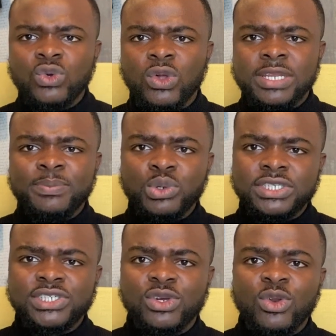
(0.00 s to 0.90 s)
on the
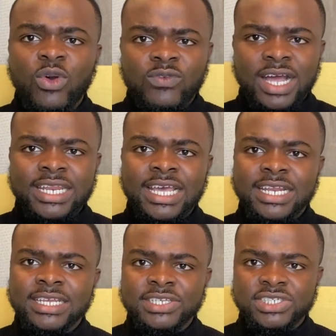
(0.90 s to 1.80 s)
position of
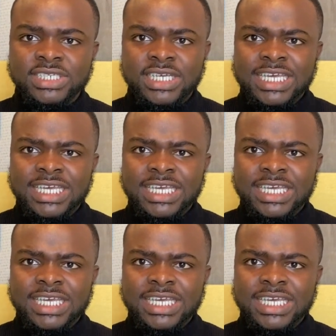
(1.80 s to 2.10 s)
Adeniji